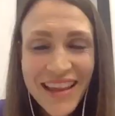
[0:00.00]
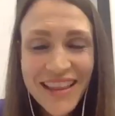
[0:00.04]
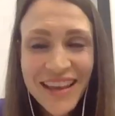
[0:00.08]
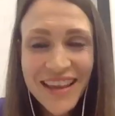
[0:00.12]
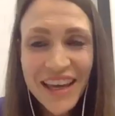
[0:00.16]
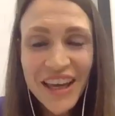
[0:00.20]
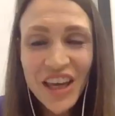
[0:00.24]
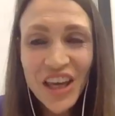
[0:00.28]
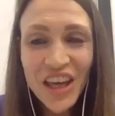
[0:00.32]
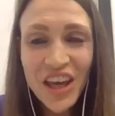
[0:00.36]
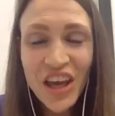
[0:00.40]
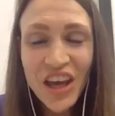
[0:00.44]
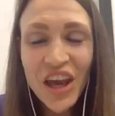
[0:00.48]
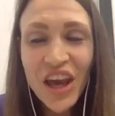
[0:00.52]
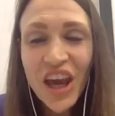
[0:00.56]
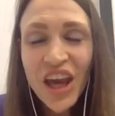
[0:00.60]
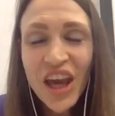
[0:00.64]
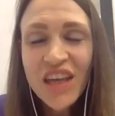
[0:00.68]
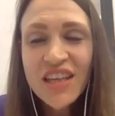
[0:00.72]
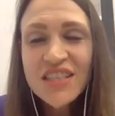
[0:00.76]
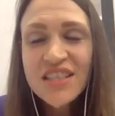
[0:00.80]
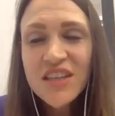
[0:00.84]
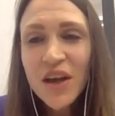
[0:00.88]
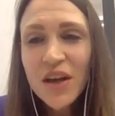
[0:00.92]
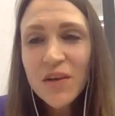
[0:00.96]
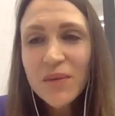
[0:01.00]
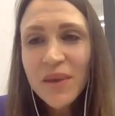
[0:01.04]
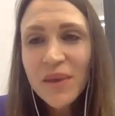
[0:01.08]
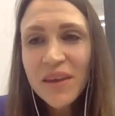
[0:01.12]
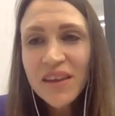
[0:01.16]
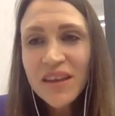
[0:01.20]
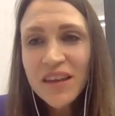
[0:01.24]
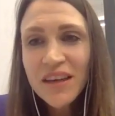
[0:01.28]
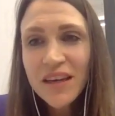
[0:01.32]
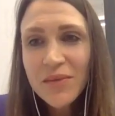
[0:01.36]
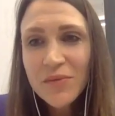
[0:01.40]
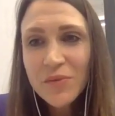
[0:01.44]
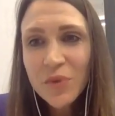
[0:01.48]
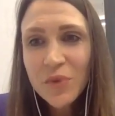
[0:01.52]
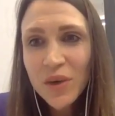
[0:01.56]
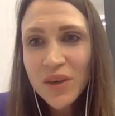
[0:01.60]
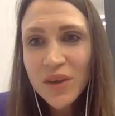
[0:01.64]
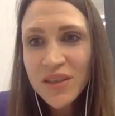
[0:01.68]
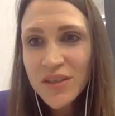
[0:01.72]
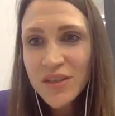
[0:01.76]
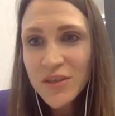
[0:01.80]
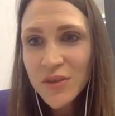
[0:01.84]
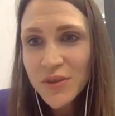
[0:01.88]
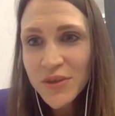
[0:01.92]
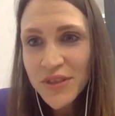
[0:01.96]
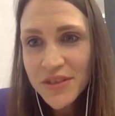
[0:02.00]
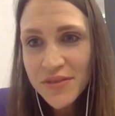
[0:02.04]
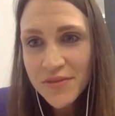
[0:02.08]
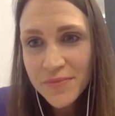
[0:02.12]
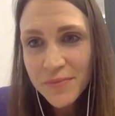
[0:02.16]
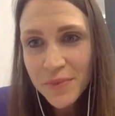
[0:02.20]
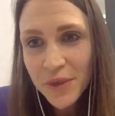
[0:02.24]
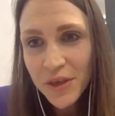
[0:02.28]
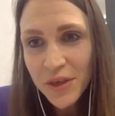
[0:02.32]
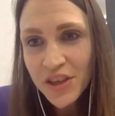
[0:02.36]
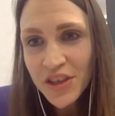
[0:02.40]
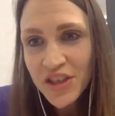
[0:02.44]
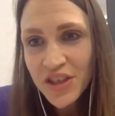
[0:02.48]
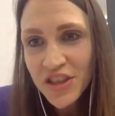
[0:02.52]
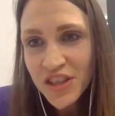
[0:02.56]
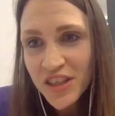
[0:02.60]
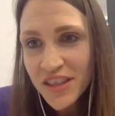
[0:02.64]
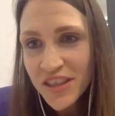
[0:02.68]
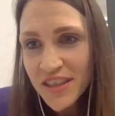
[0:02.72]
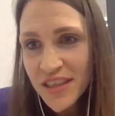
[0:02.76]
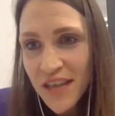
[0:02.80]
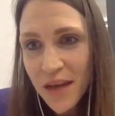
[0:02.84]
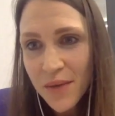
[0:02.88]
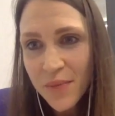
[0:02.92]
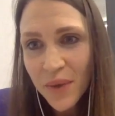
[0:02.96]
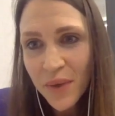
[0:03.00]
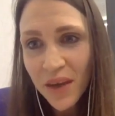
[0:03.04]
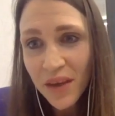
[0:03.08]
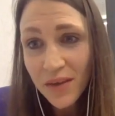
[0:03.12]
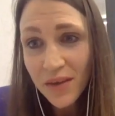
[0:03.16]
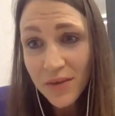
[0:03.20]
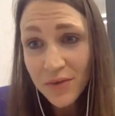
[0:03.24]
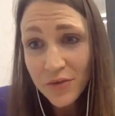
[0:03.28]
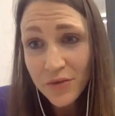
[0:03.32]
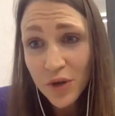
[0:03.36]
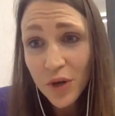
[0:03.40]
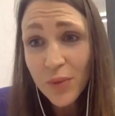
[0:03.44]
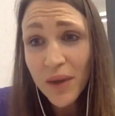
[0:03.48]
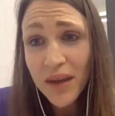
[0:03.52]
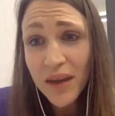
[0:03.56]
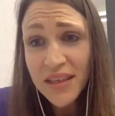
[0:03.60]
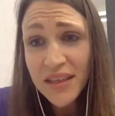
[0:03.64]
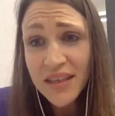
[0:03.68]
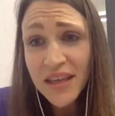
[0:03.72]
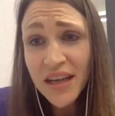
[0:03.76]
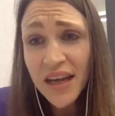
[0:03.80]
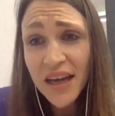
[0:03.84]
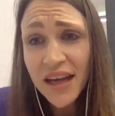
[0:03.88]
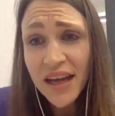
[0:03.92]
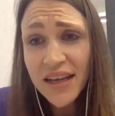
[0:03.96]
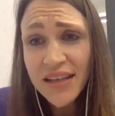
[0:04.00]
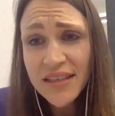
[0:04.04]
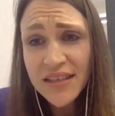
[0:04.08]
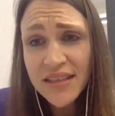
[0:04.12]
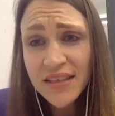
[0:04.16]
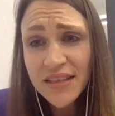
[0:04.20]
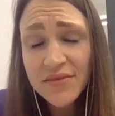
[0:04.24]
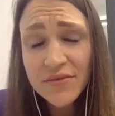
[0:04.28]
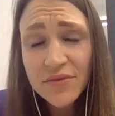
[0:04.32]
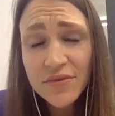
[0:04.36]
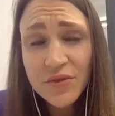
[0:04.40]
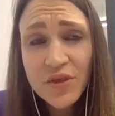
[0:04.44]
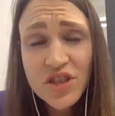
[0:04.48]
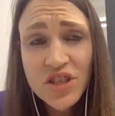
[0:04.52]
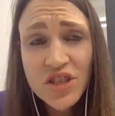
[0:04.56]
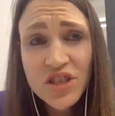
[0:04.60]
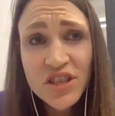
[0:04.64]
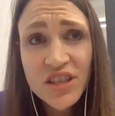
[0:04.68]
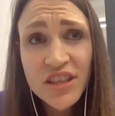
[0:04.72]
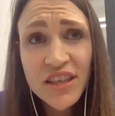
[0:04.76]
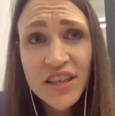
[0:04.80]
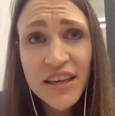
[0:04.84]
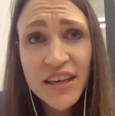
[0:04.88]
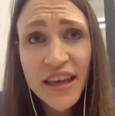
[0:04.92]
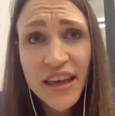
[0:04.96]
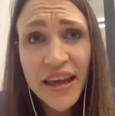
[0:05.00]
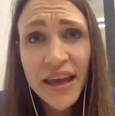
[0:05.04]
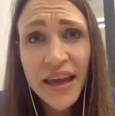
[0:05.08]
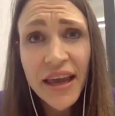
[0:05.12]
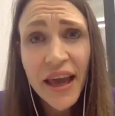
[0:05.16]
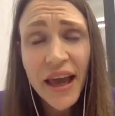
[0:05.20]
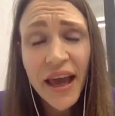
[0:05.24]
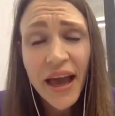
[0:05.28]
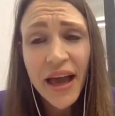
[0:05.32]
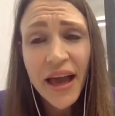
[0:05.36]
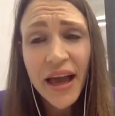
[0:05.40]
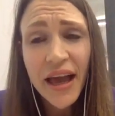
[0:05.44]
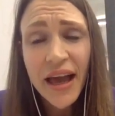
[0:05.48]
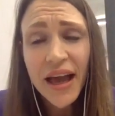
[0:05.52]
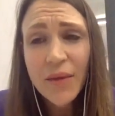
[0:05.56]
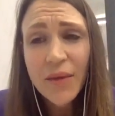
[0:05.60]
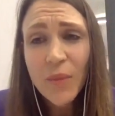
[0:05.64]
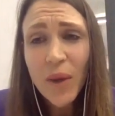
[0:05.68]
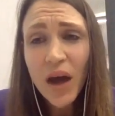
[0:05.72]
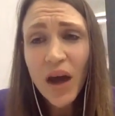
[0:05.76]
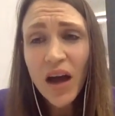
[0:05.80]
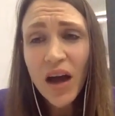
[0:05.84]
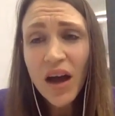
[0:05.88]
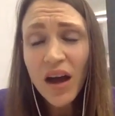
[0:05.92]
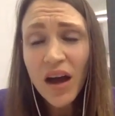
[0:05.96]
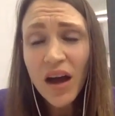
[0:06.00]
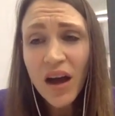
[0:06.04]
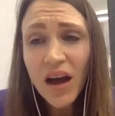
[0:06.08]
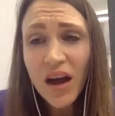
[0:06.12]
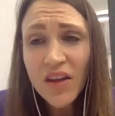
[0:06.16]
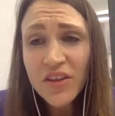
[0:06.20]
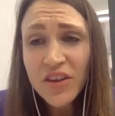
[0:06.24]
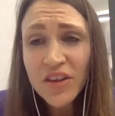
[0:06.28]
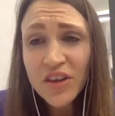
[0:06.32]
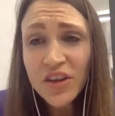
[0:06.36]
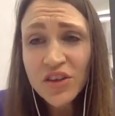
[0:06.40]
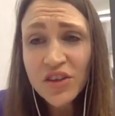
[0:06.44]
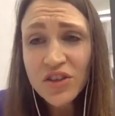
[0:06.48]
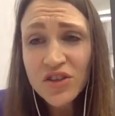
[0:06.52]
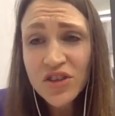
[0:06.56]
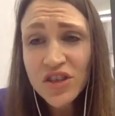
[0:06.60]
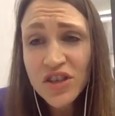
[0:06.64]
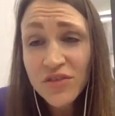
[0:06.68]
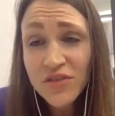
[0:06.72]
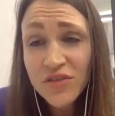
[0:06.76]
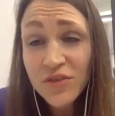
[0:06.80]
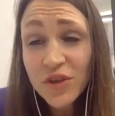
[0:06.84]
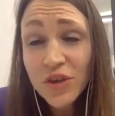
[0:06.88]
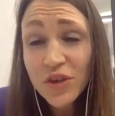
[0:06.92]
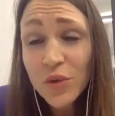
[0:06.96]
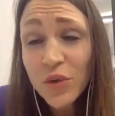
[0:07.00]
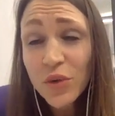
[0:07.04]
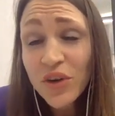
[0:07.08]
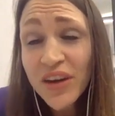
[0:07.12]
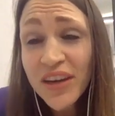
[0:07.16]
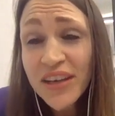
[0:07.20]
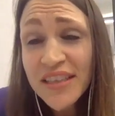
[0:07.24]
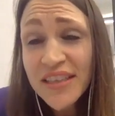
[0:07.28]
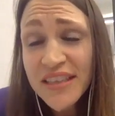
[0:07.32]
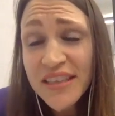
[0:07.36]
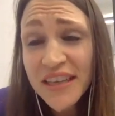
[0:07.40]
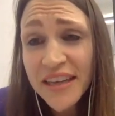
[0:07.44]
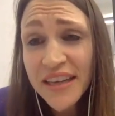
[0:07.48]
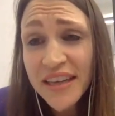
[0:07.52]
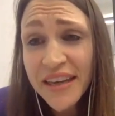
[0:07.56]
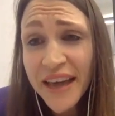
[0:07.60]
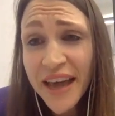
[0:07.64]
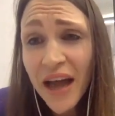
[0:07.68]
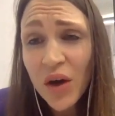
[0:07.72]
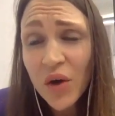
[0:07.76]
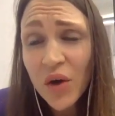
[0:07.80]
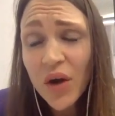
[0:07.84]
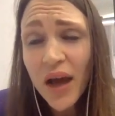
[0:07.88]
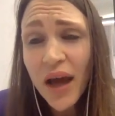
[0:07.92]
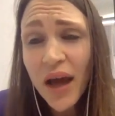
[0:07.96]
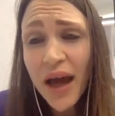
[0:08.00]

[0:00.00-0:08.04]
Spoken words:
thank you. So, I mean, the number one source of pollution is coming from our diets, and unfortunately, the food that we're eating now